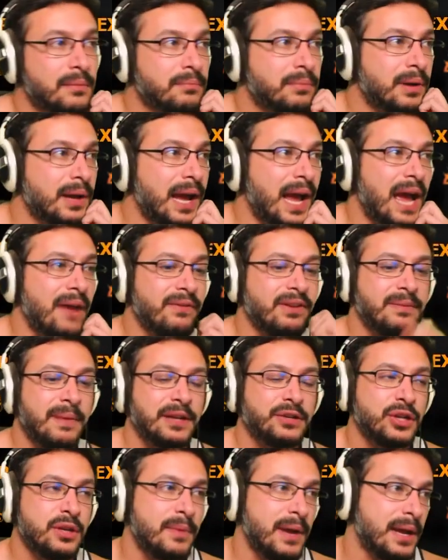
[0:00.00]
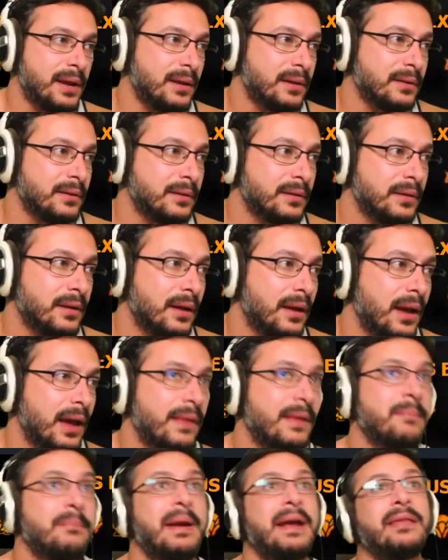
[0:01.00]
but having to pay 2 mana,
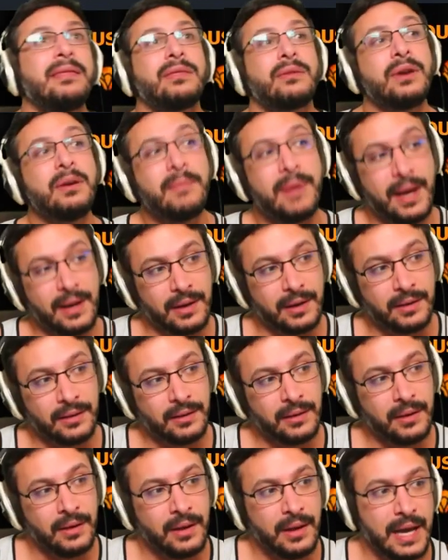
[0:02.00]
and then pay 3 mana